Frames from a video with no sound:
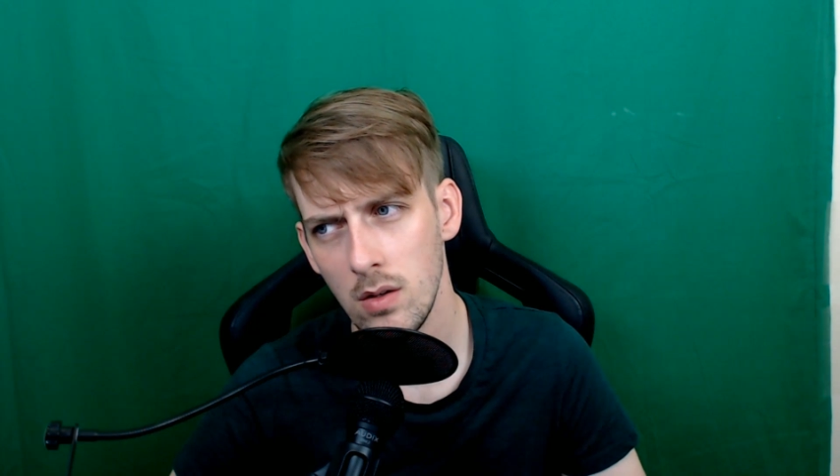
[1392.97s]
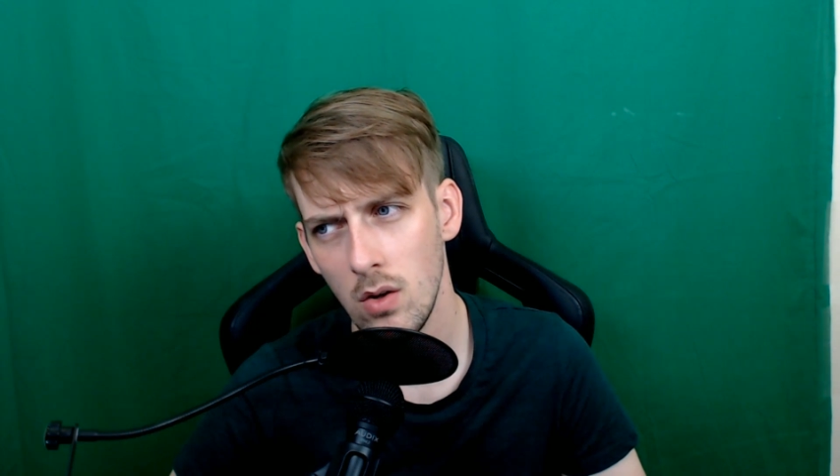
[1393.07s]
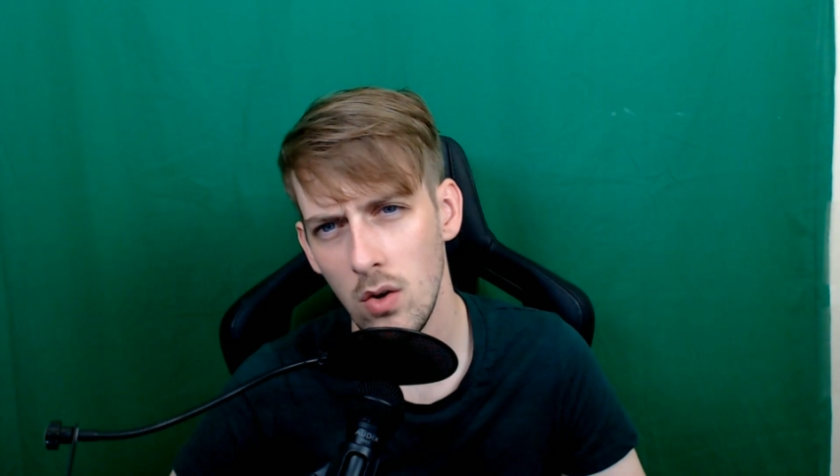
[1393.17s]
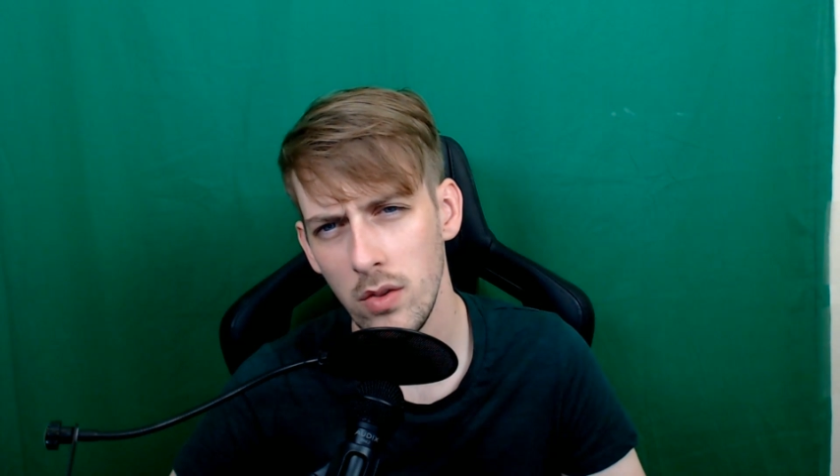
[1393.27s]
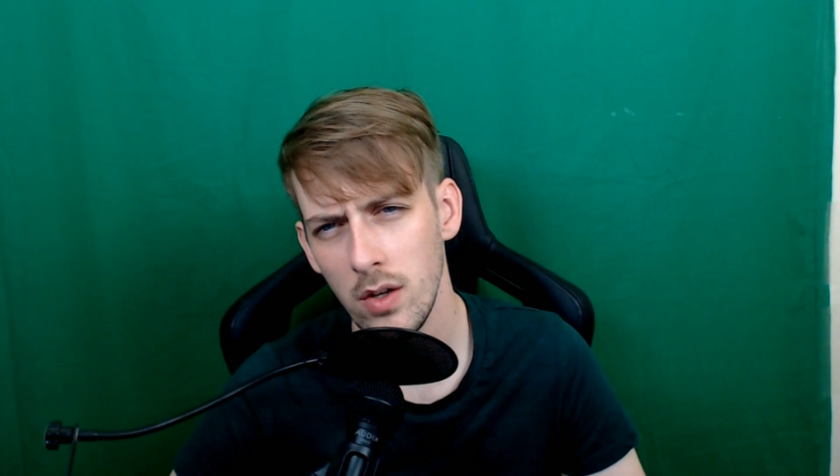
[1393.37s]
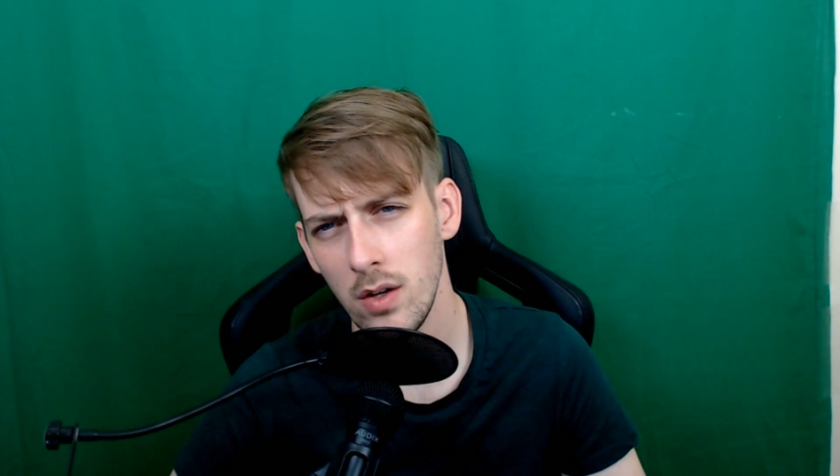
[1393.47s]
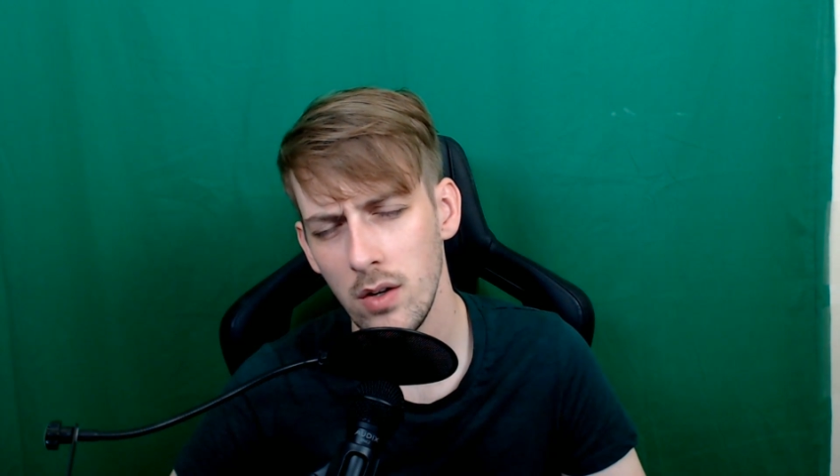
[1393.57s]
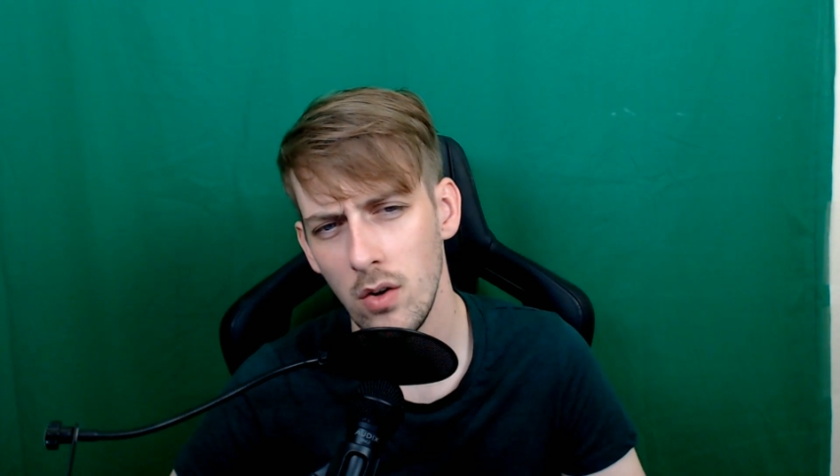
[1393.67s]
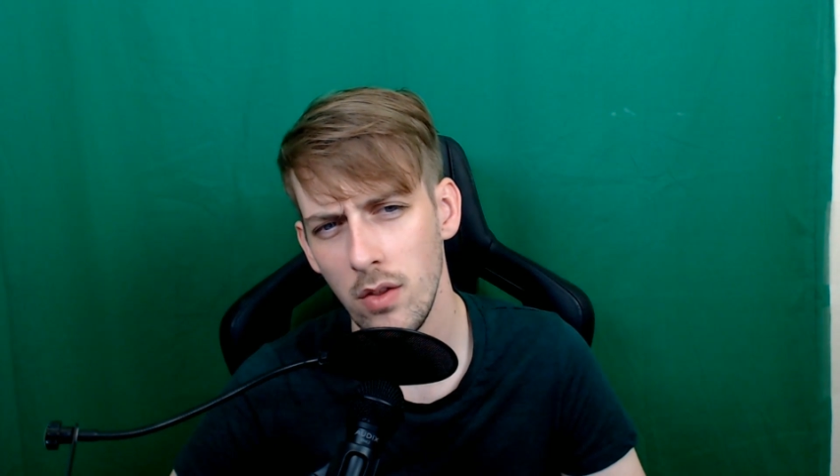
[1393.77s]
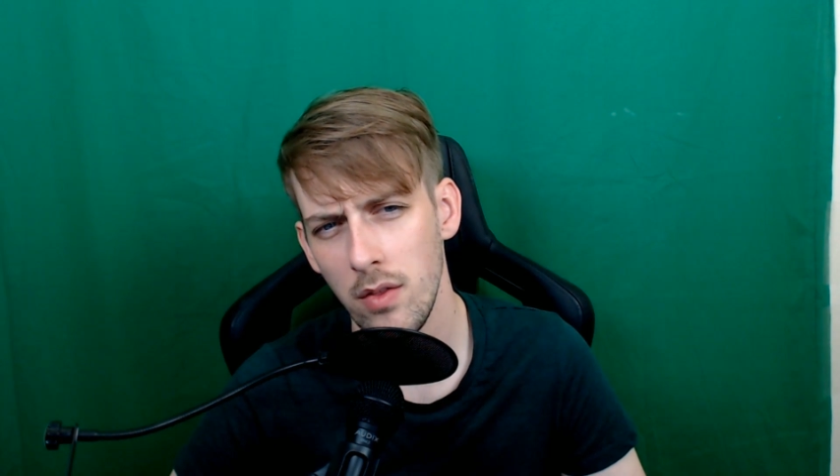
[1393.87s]
all
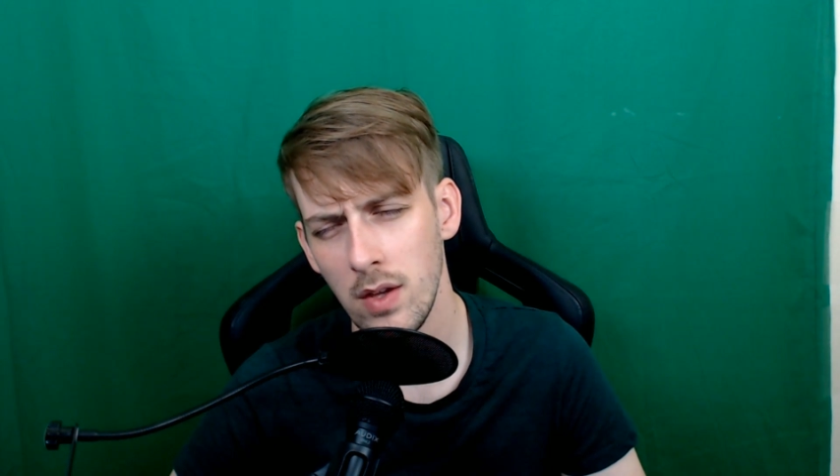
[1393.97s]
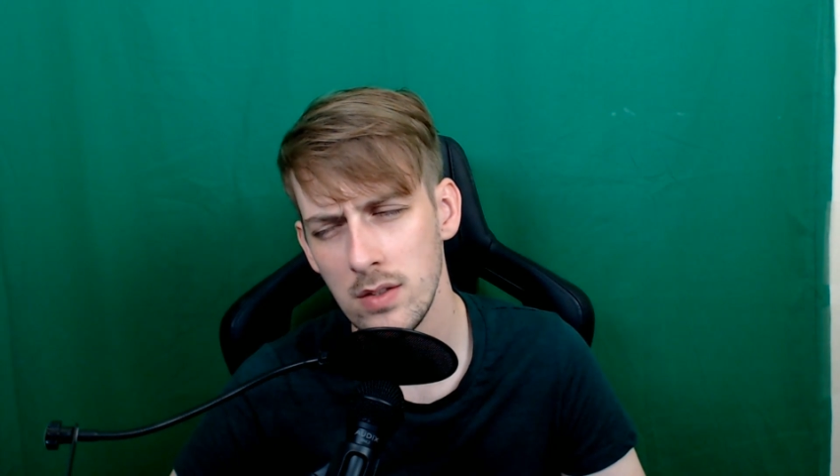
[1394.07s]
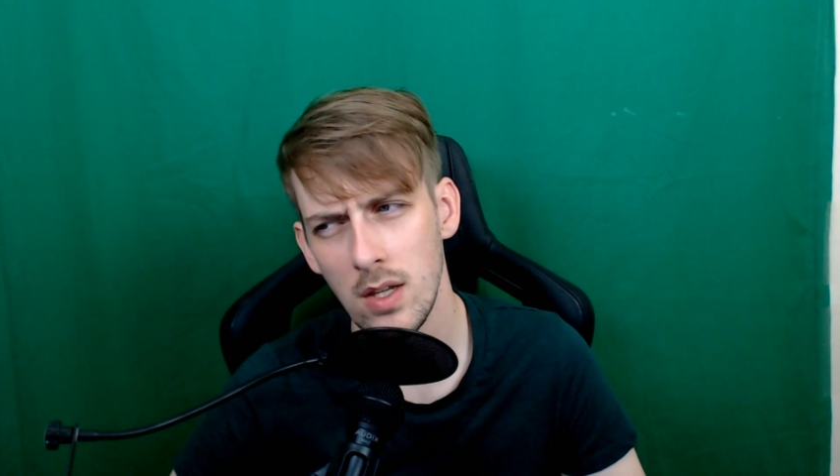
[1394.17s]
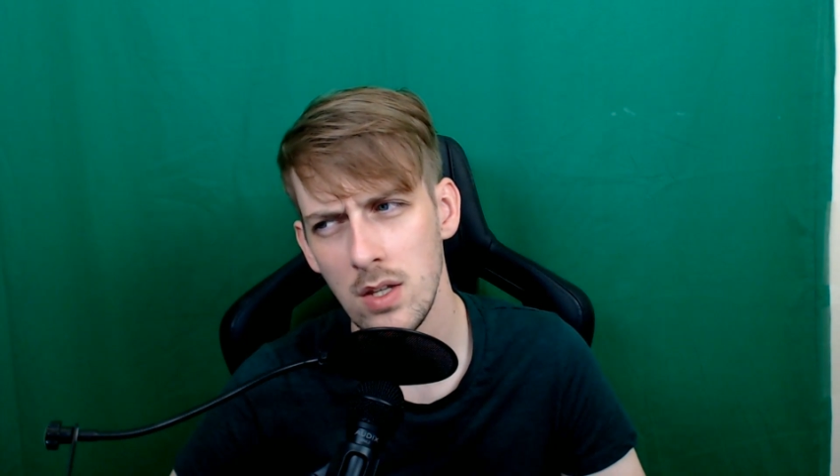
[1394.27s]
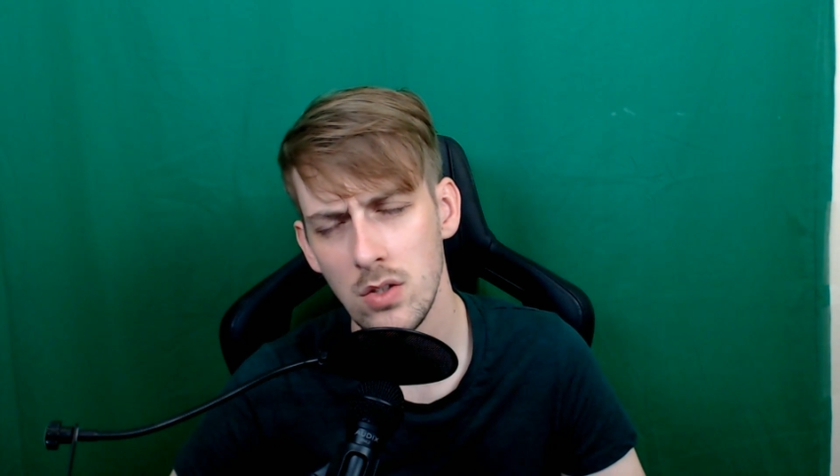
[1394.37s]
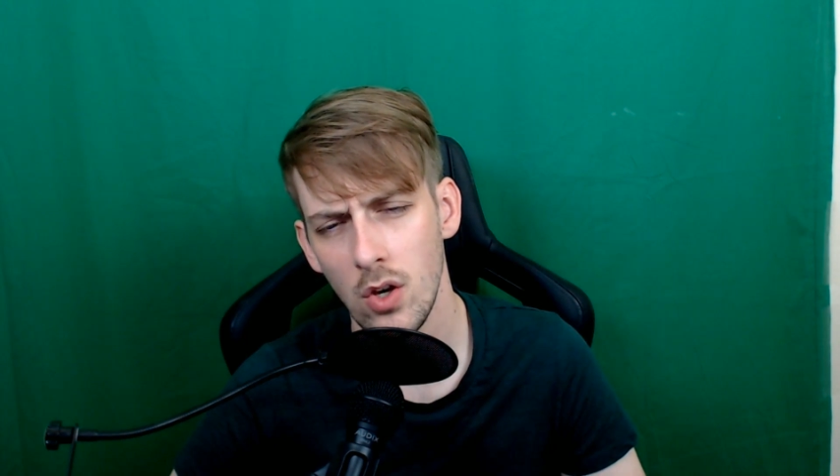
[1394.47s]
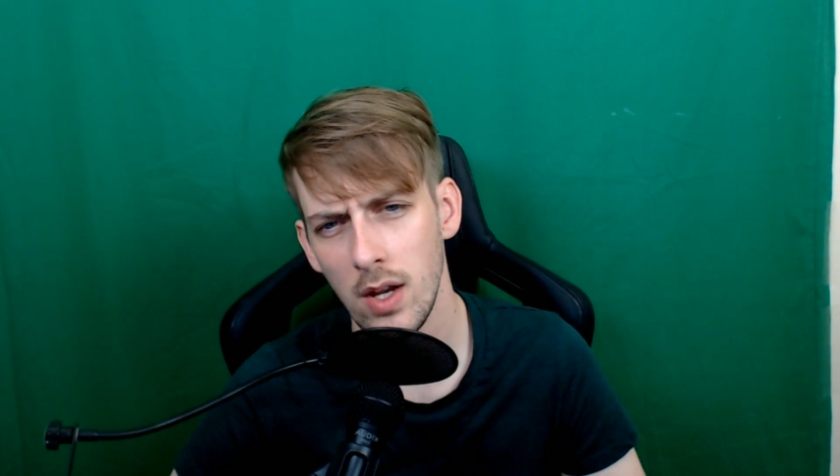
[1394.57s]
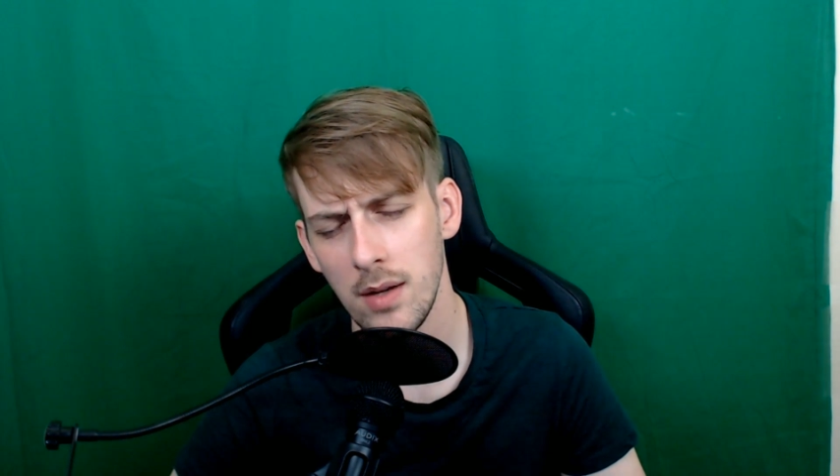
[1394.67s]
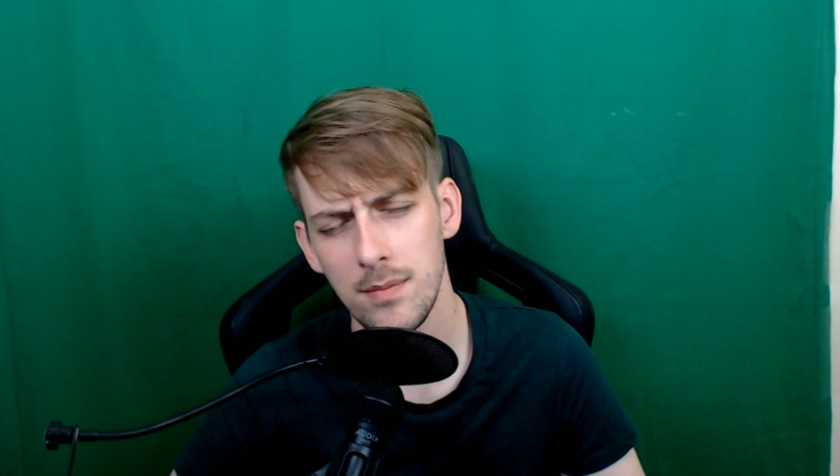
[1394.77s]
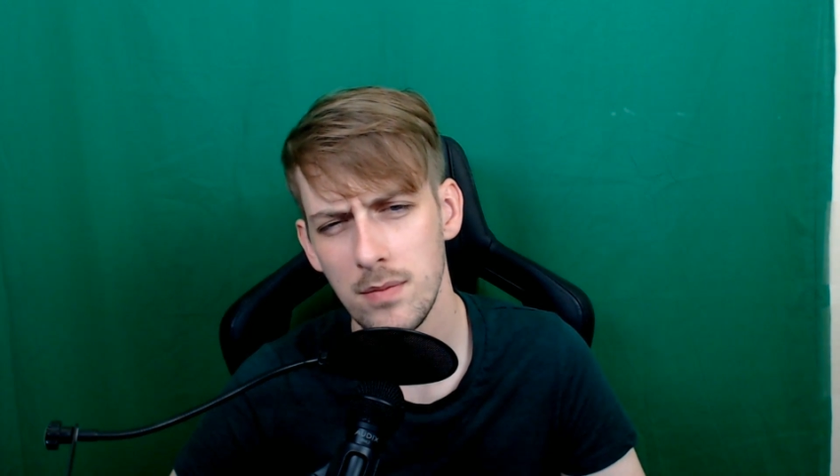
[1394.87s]
the things that he's good
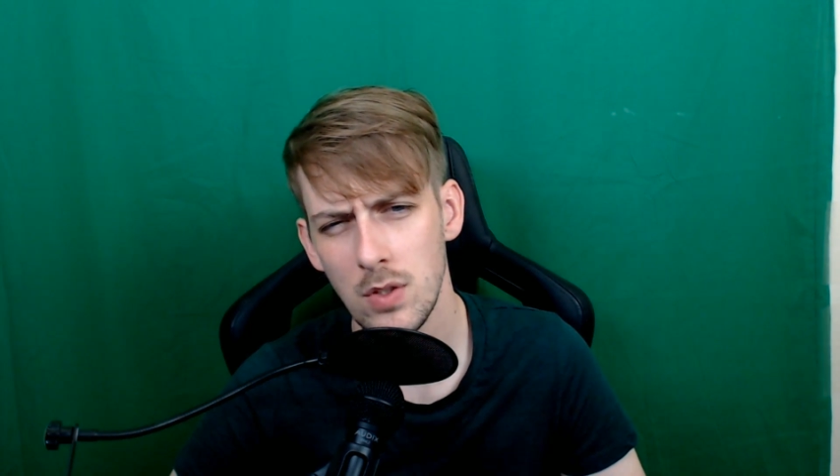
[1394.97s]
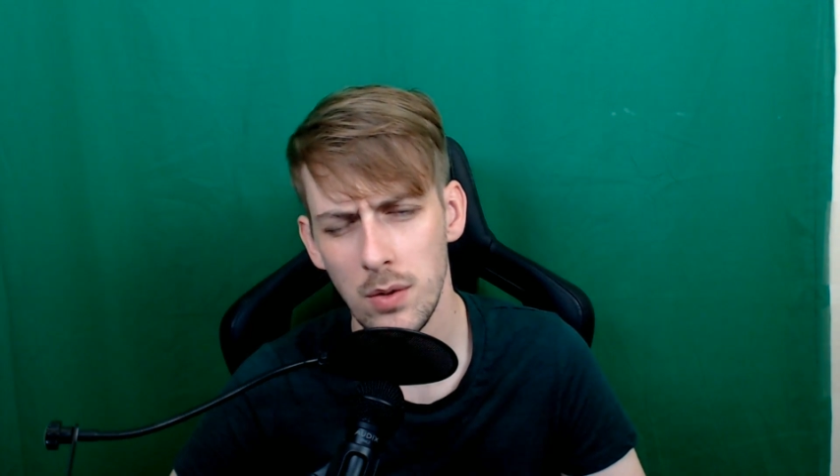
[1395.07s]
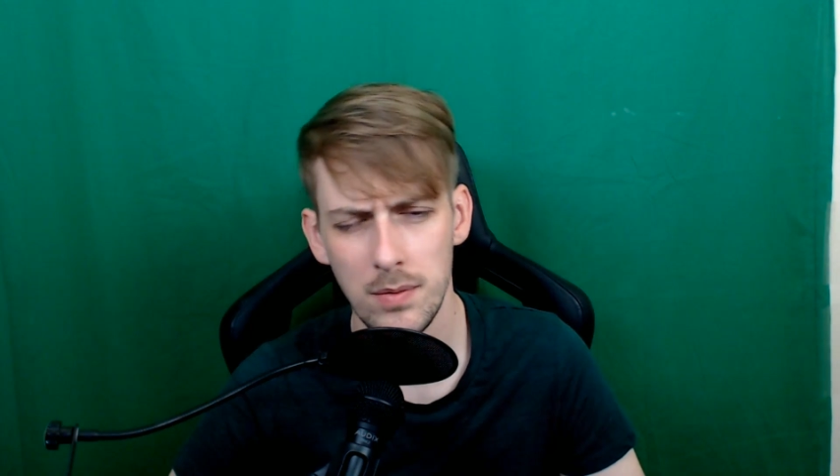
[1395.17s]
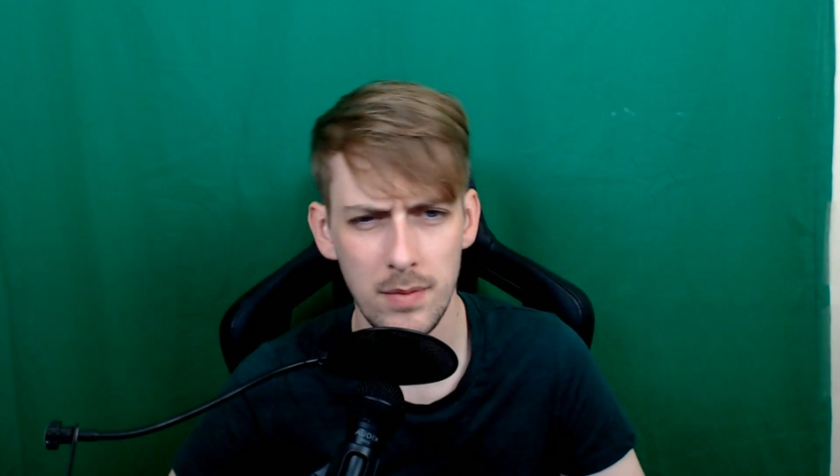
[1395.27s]
at. So